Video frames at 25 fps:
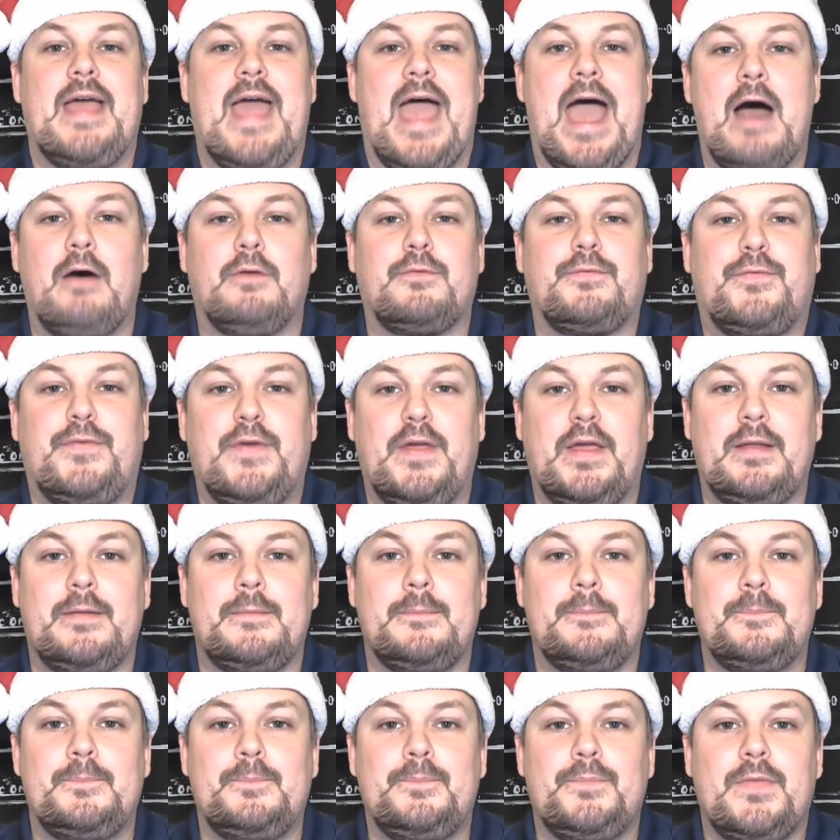
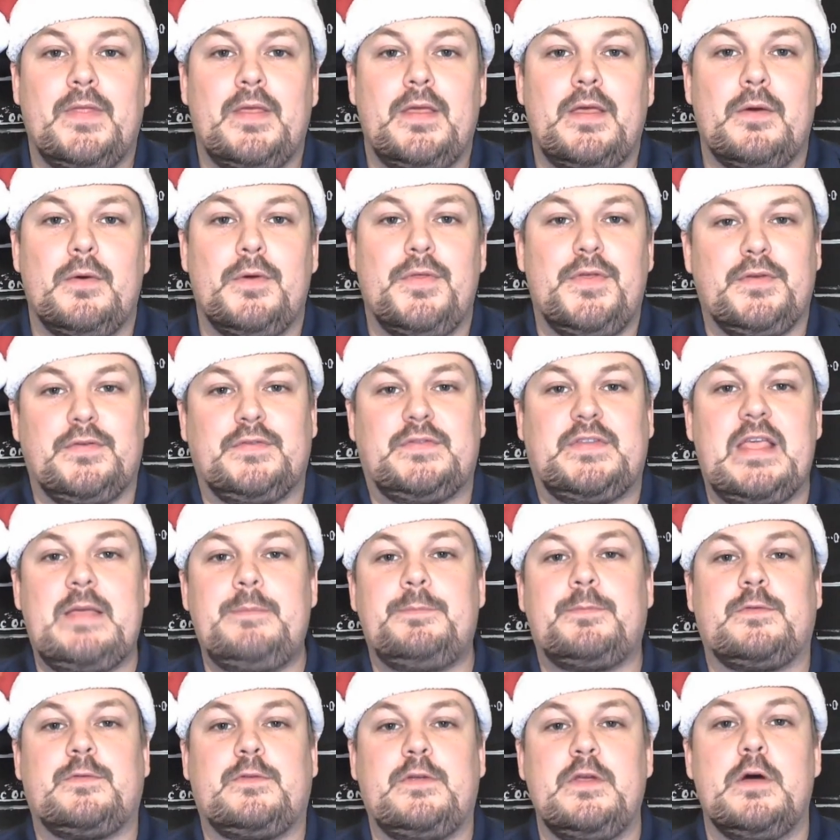outfit with his
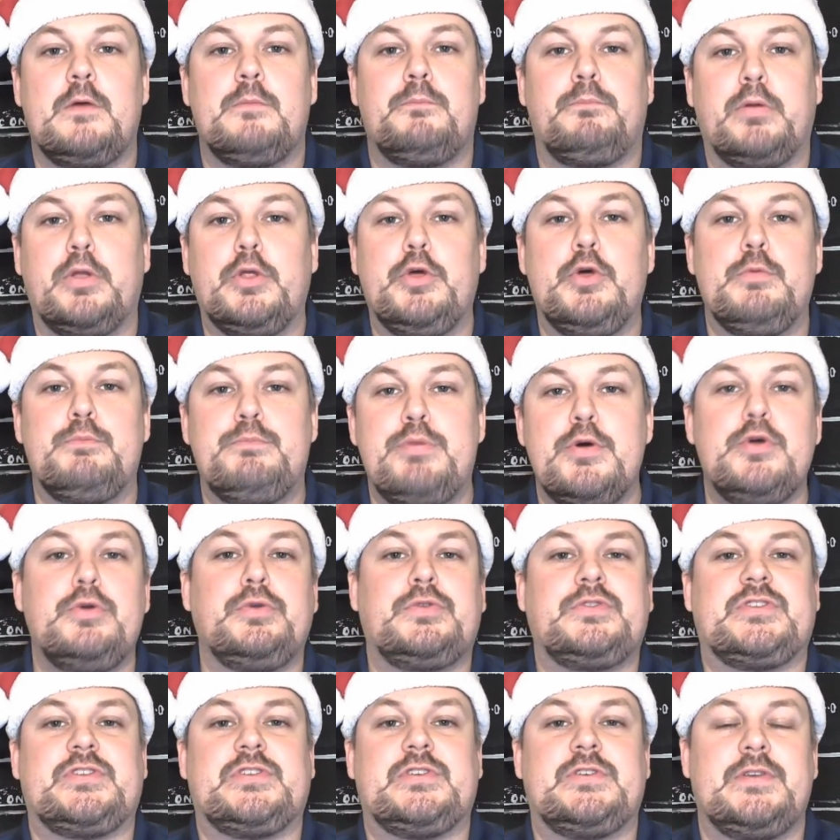deep steel blue
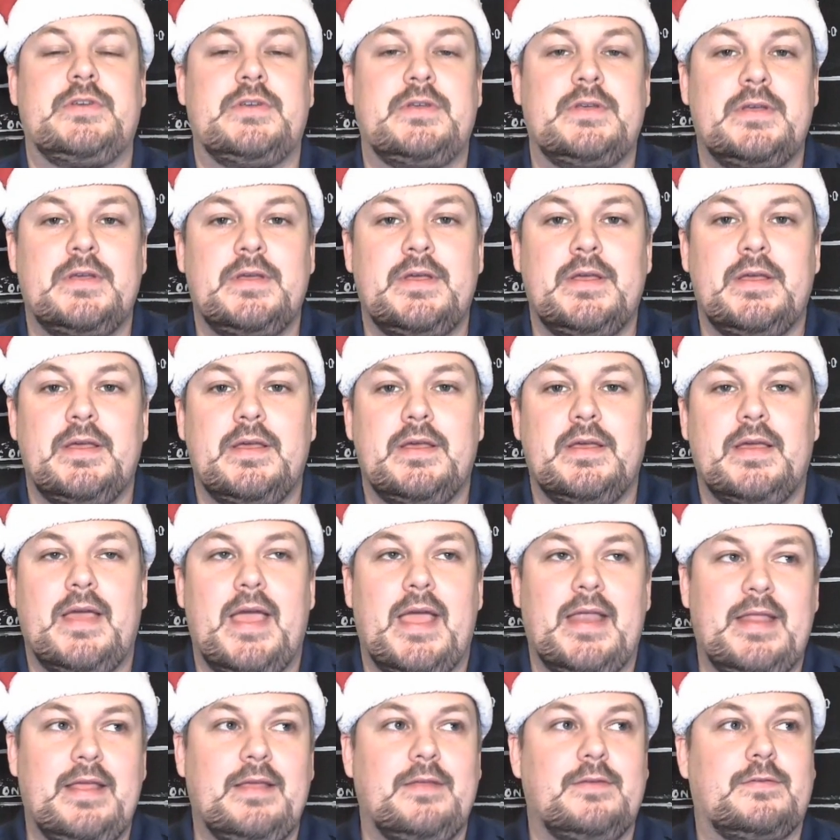boots
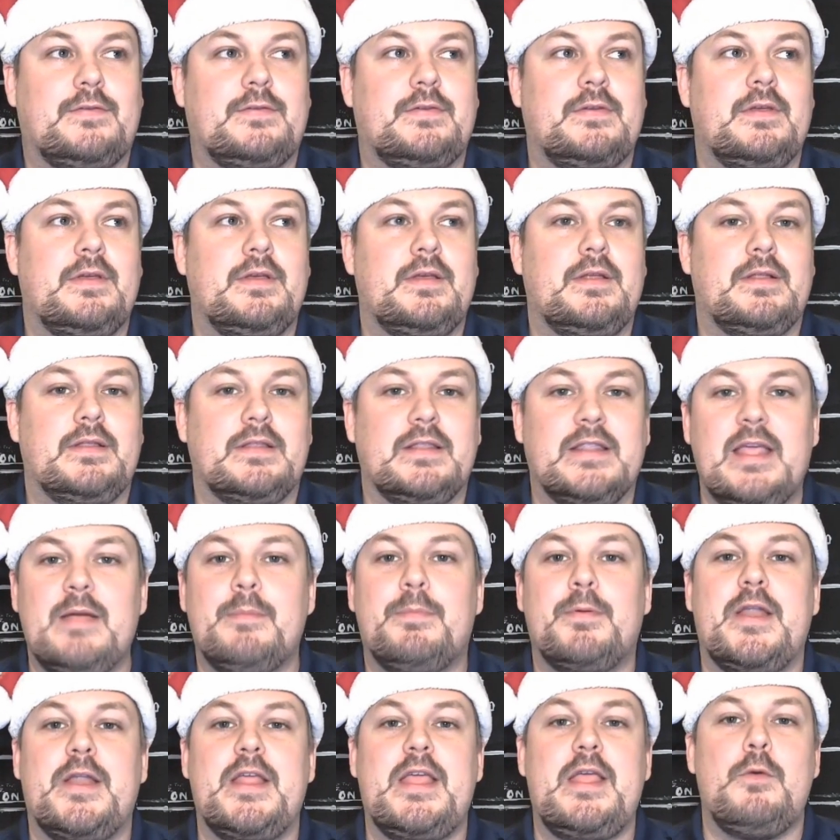and his
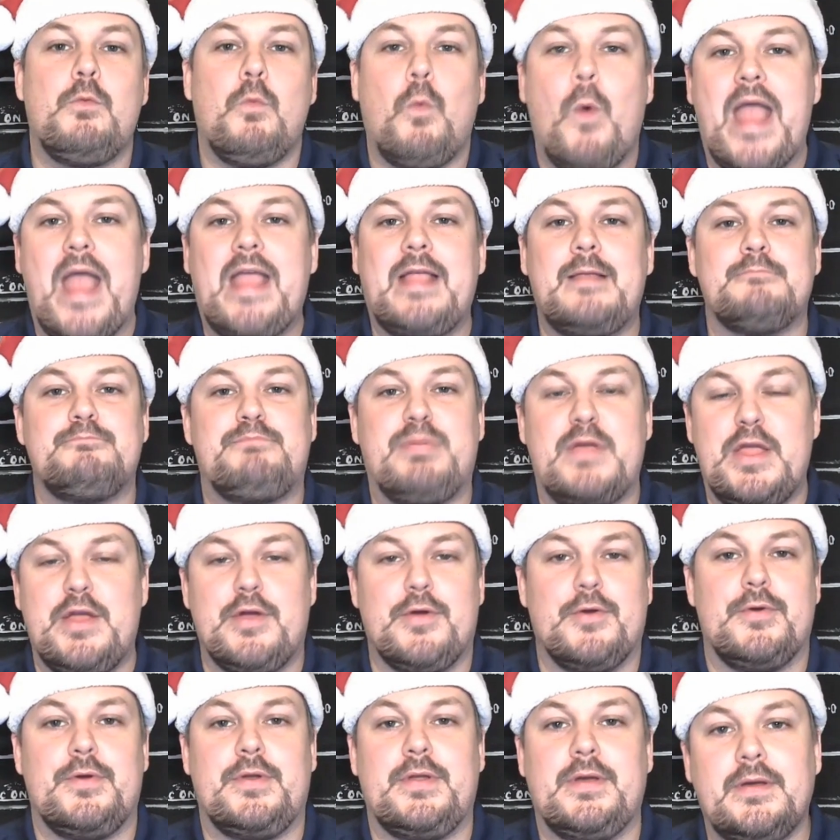Liberty white
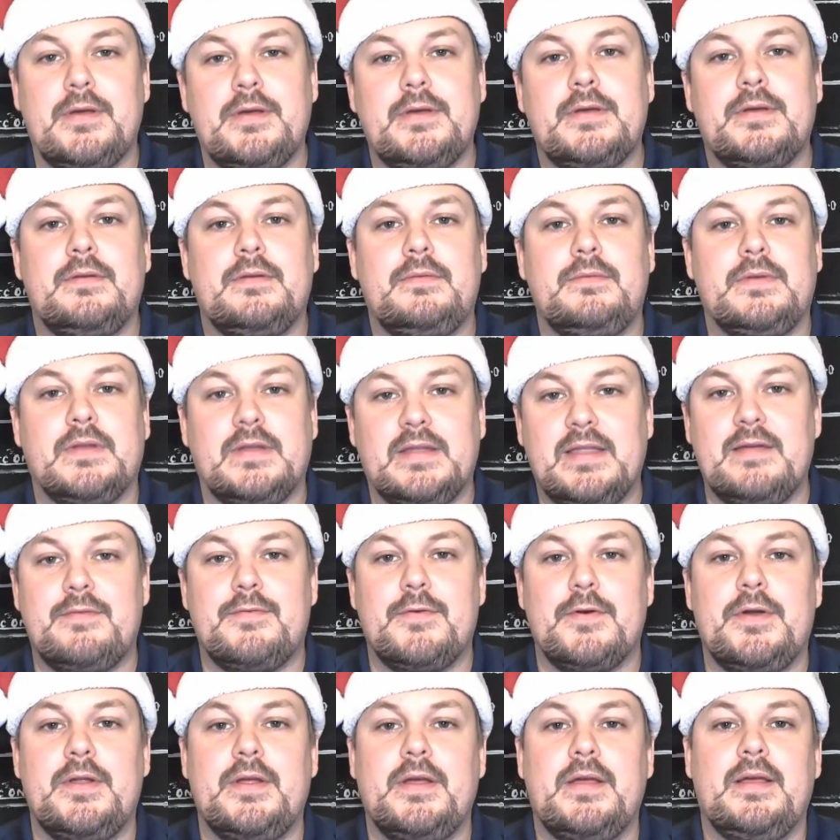beard
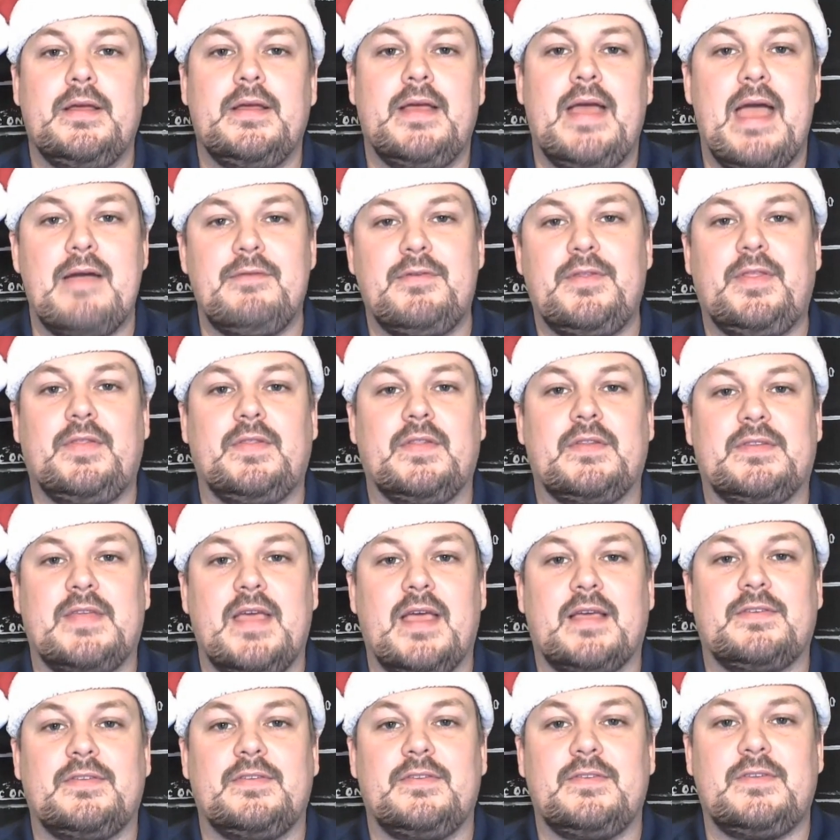delivered everything the
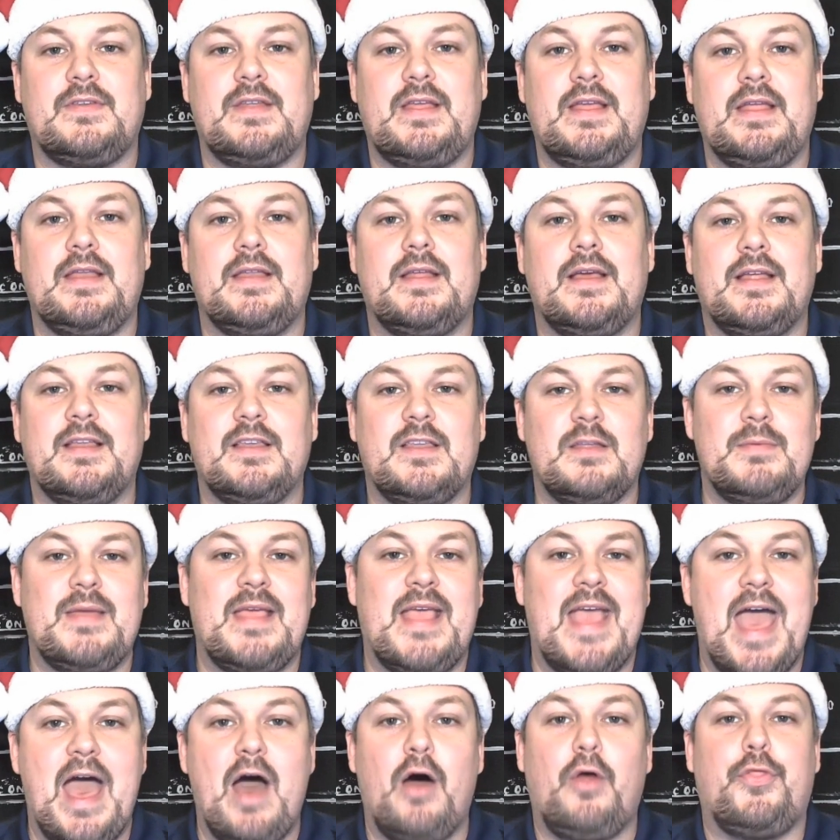Texans need to
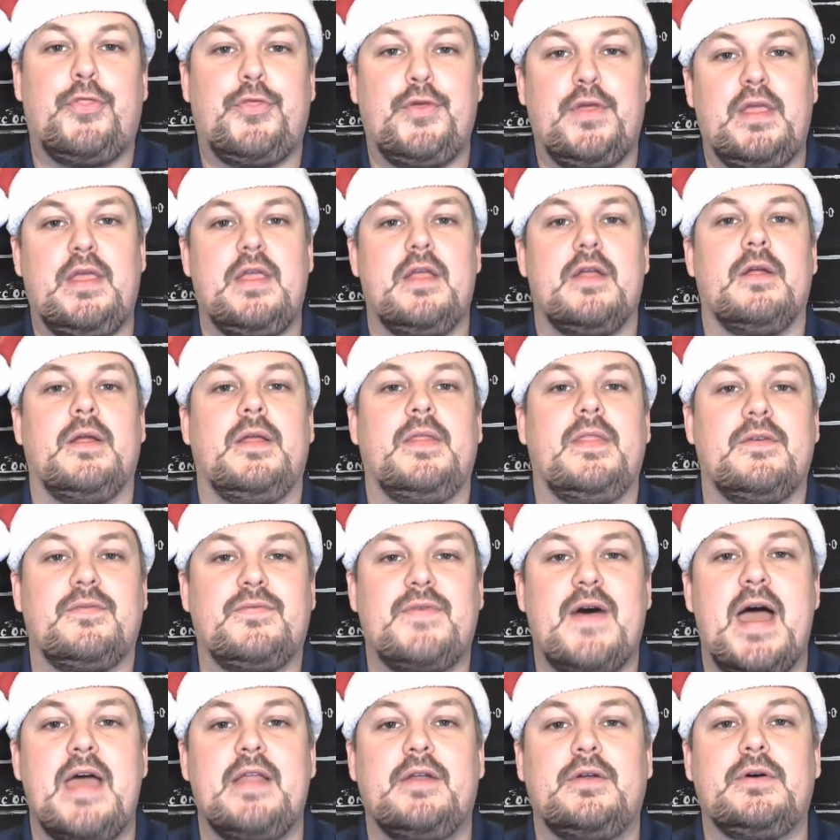be healthy here in the
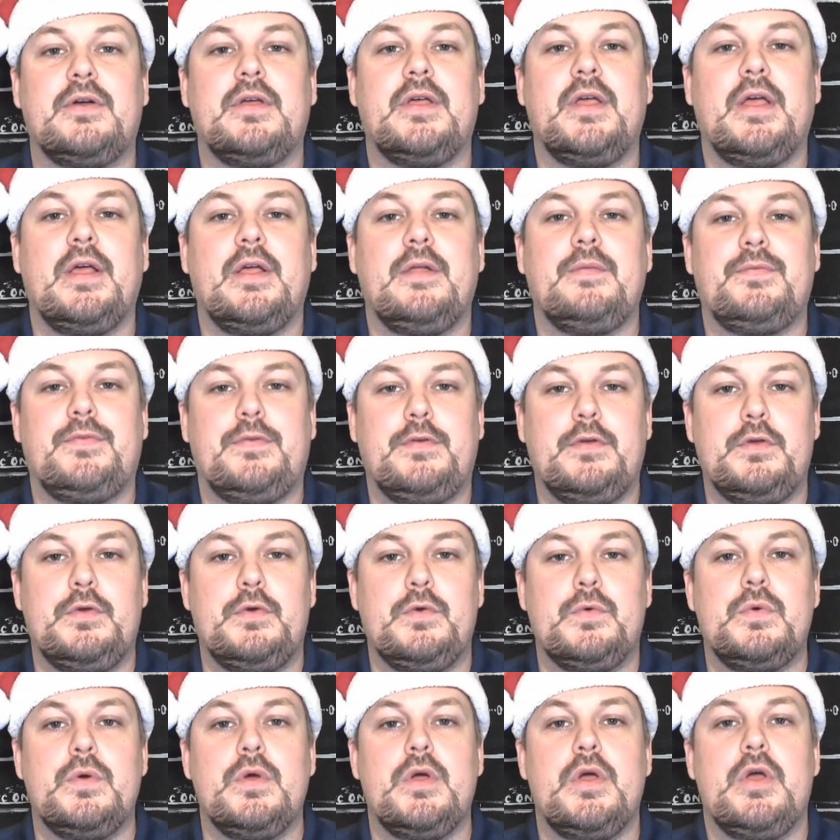final
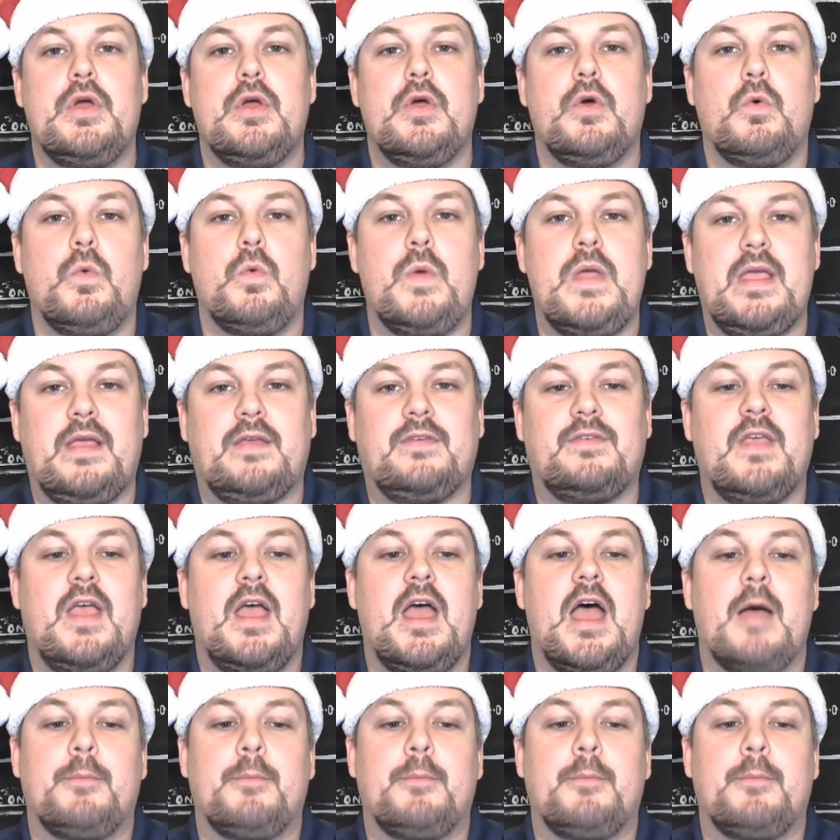two weeks.